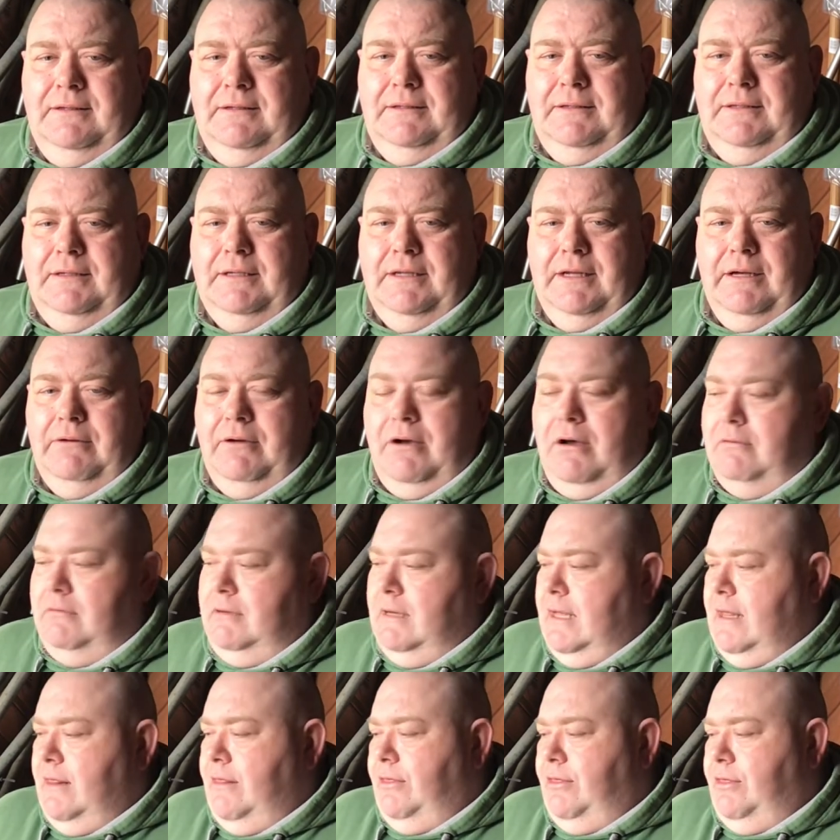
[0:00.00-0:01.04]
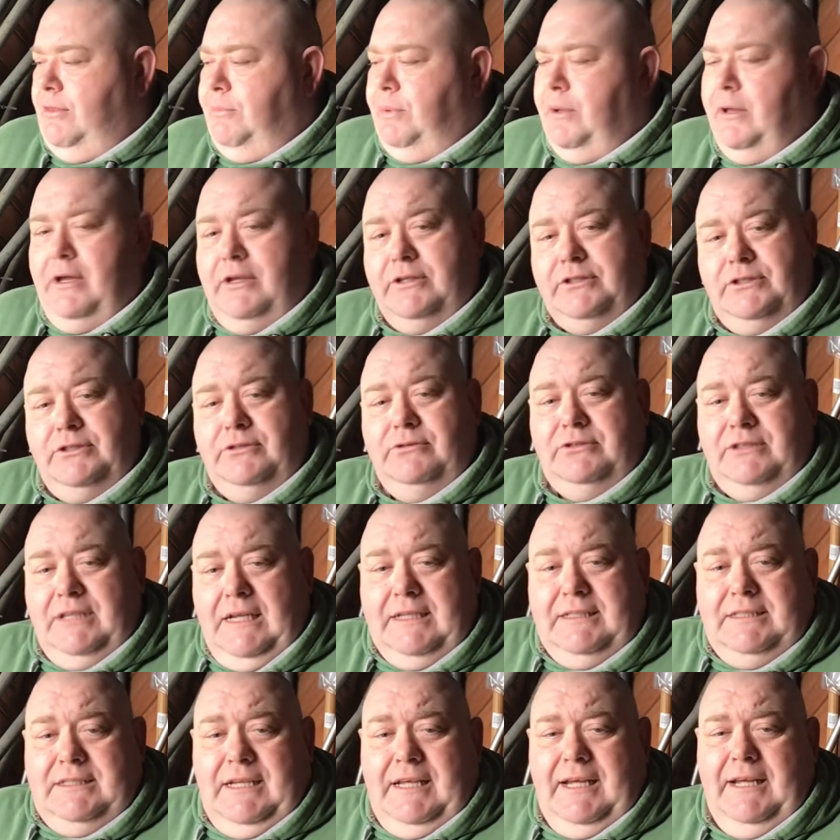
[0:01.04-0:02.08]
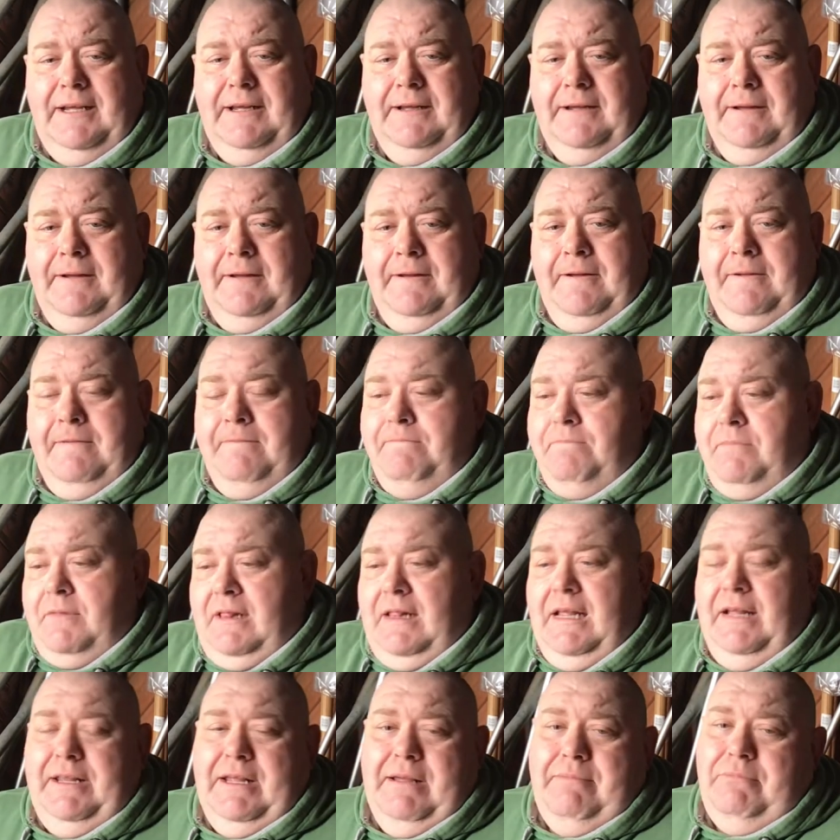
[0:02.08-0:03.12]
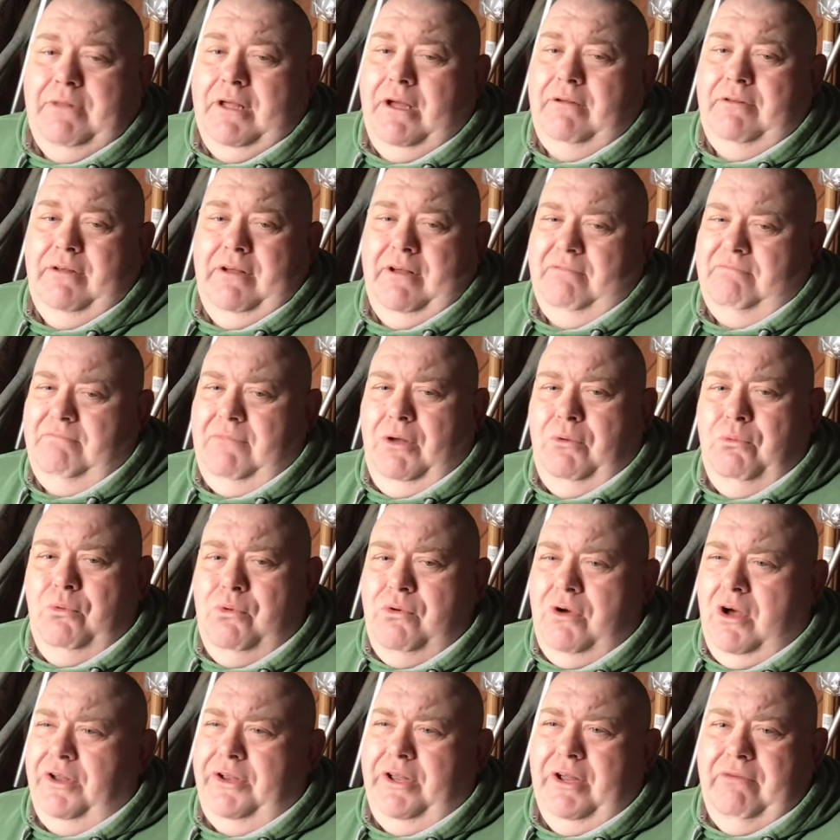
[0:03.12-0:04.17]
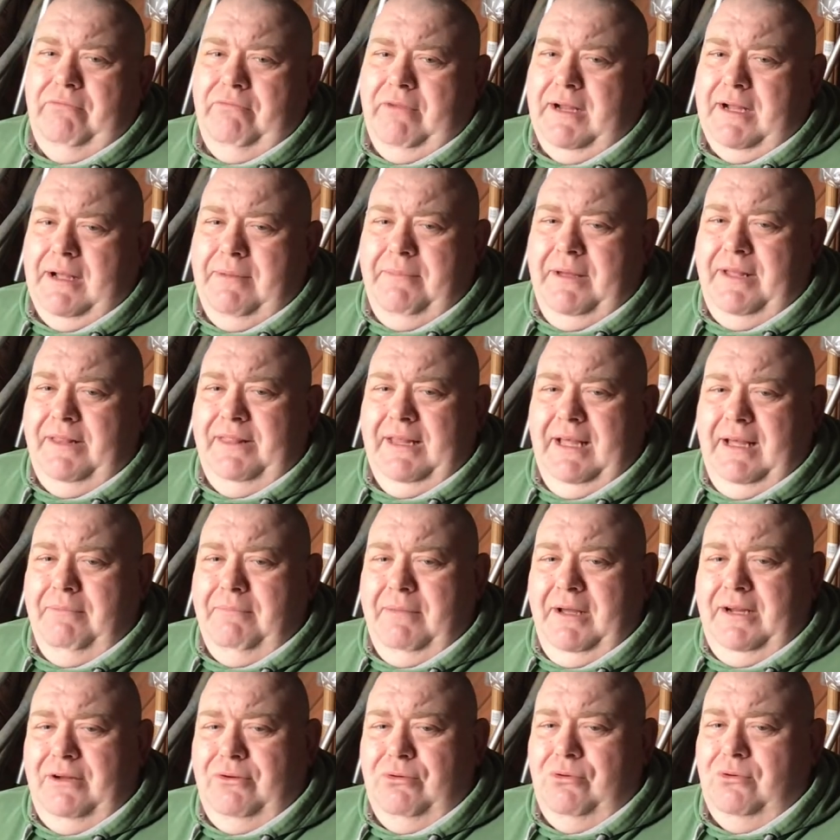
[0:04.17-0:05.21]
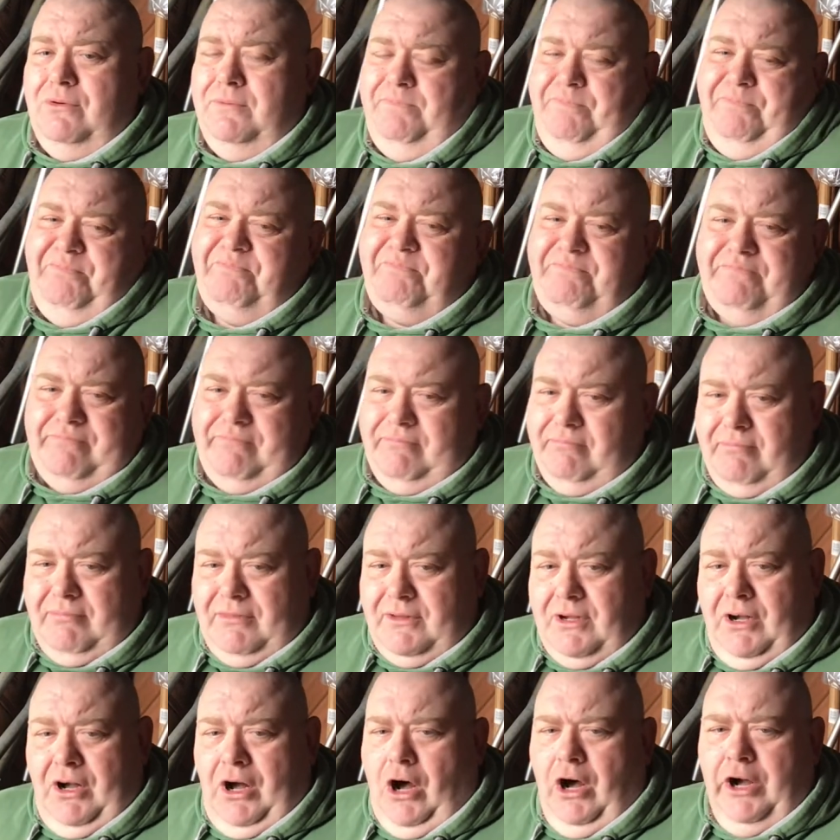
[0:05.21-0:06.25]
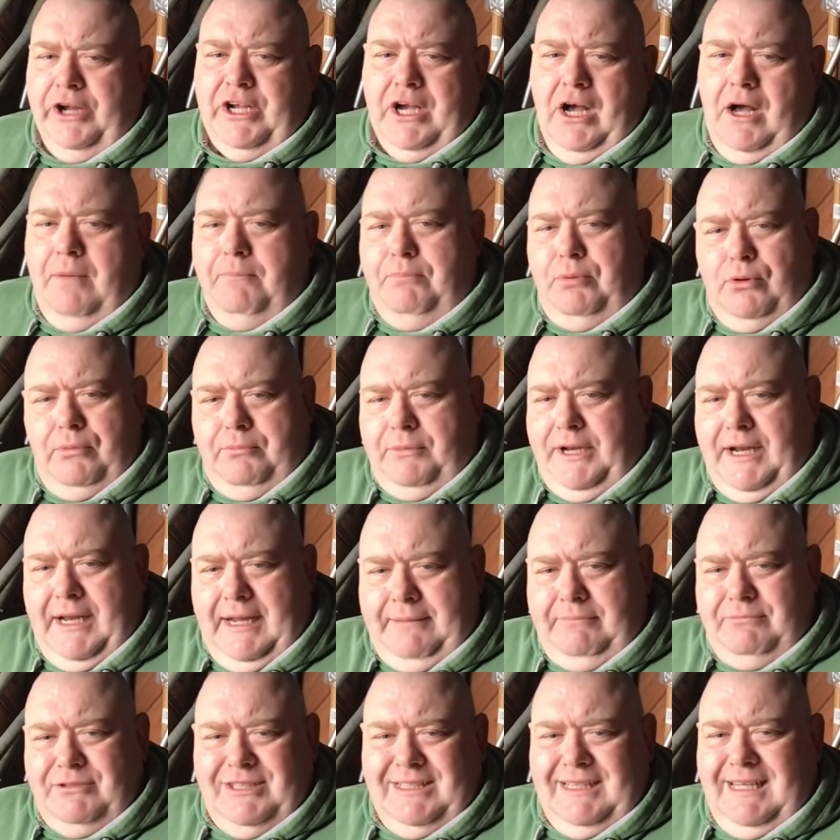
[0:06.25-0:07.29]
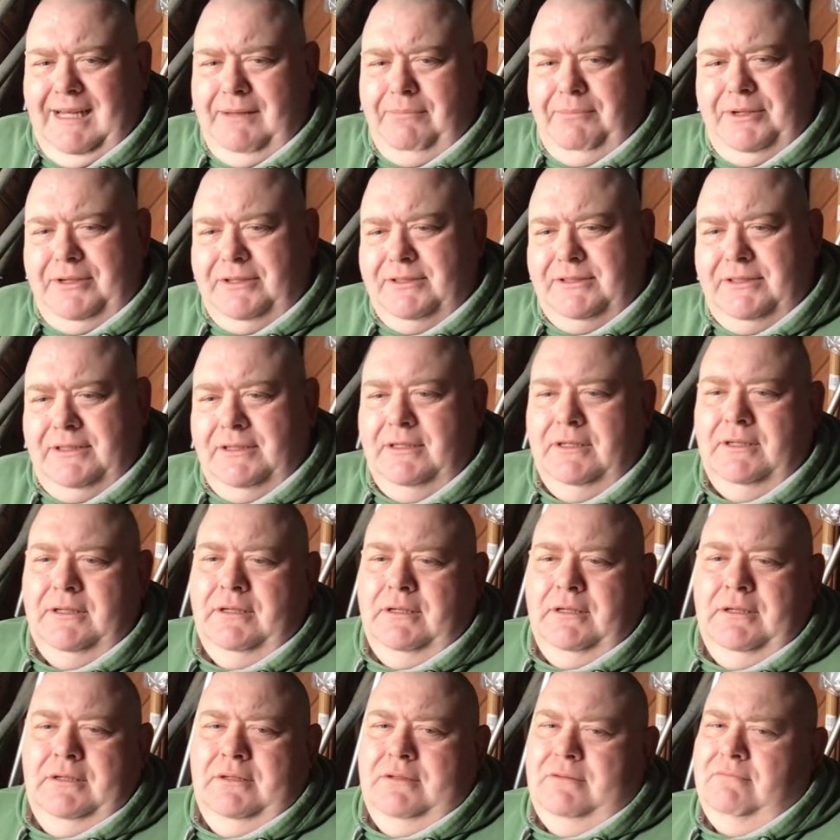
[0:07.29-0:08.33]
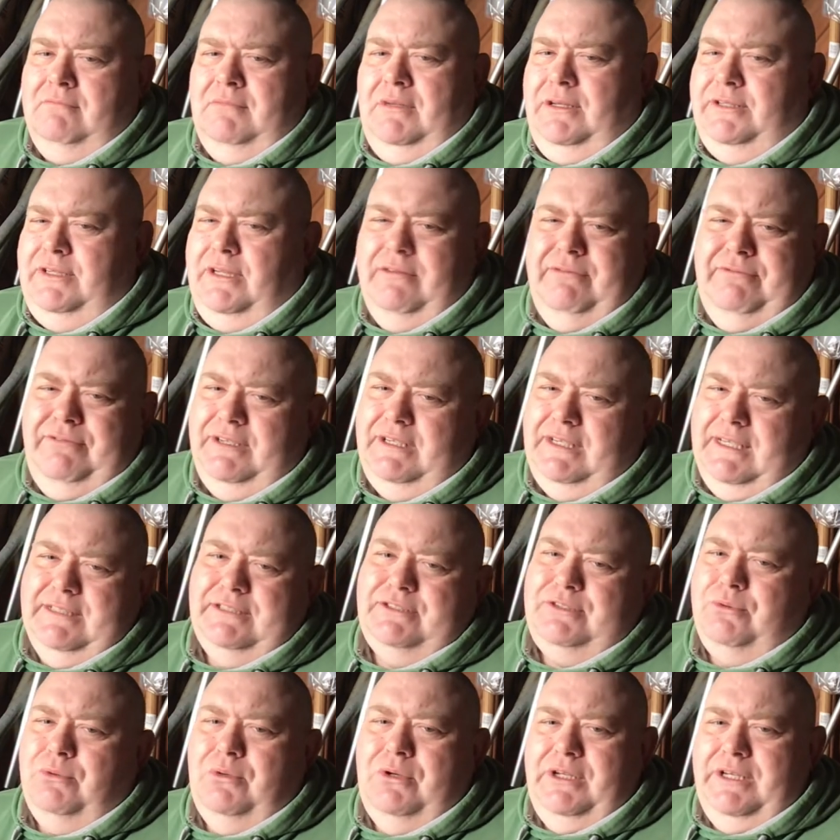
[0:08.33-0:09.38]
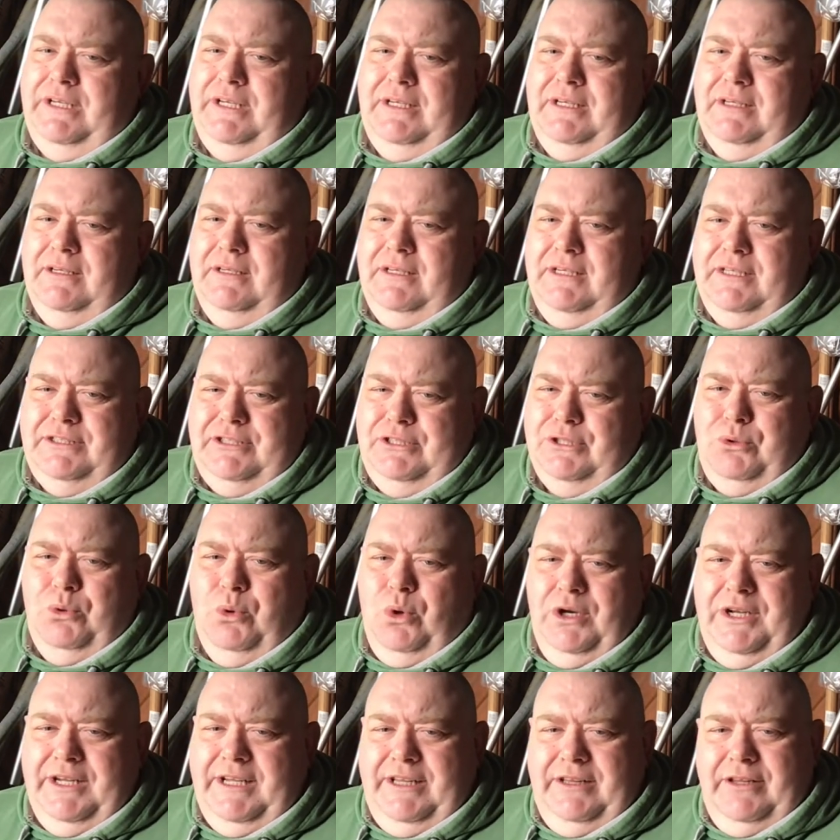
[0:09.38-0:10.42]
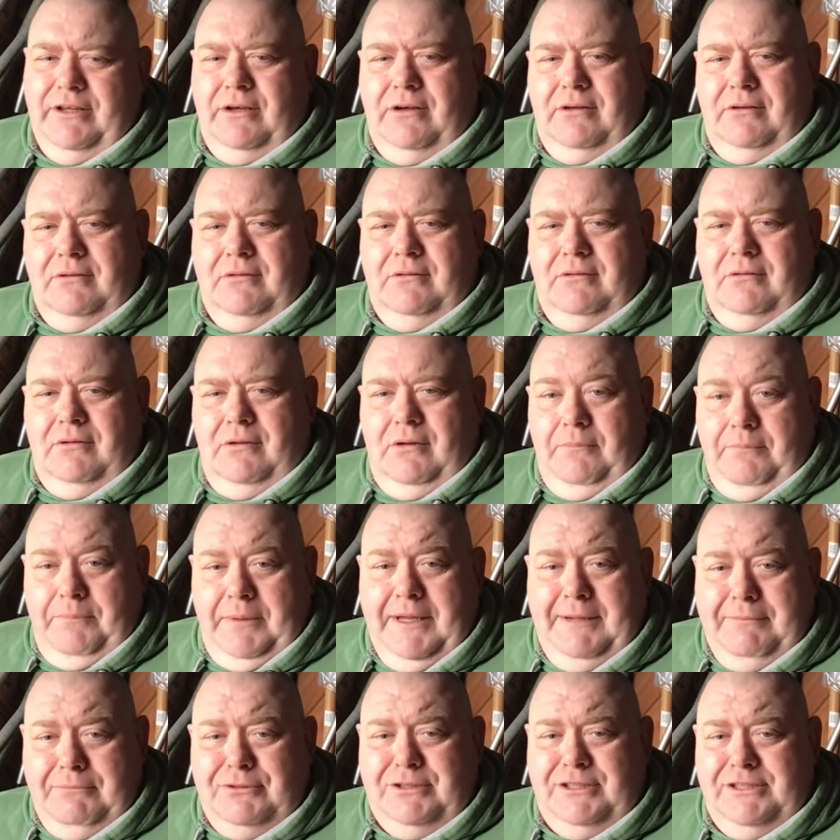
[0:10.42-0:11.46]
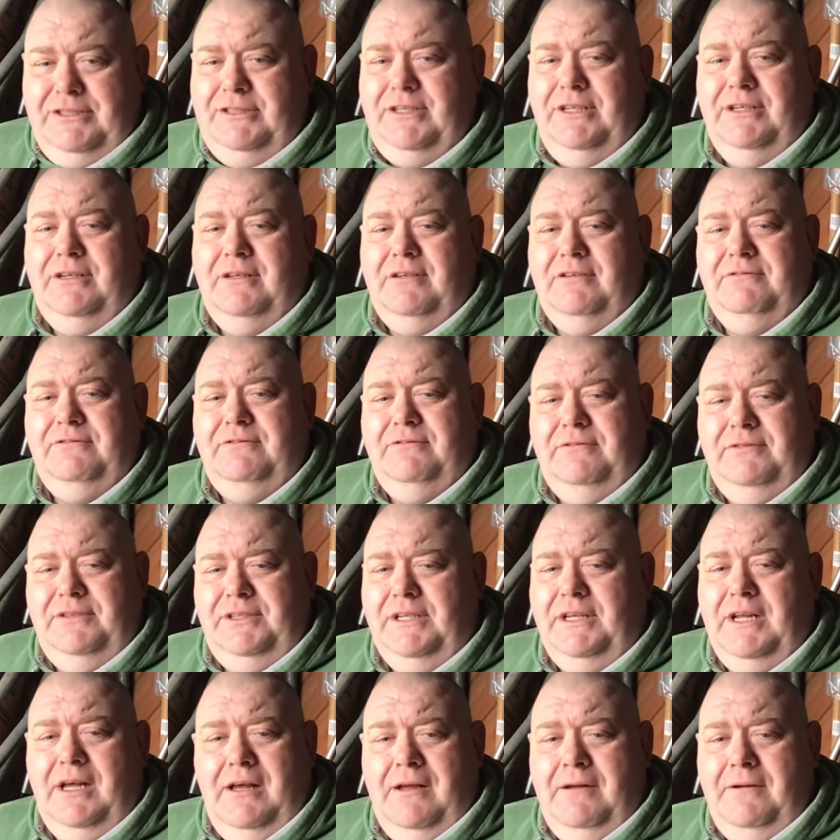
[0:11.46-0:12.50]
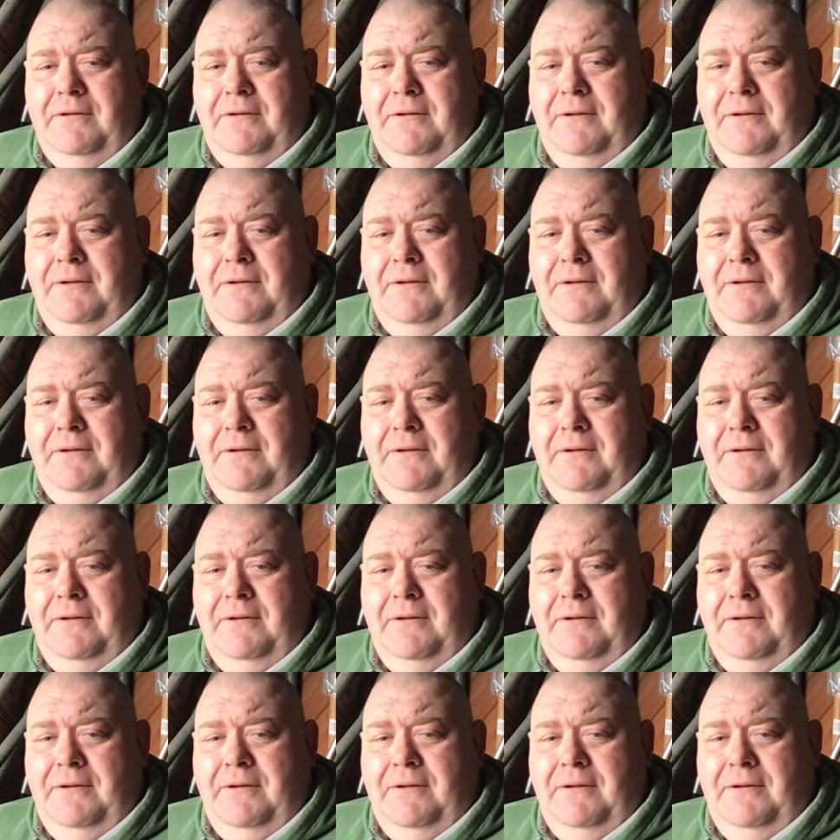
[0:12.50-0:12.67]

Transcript: You know, I'll let the person who sent it, let them know that I don't recommend that, mate, or I can't put my name to that because I don't think that's quality. It's the quality that people deserve, you know.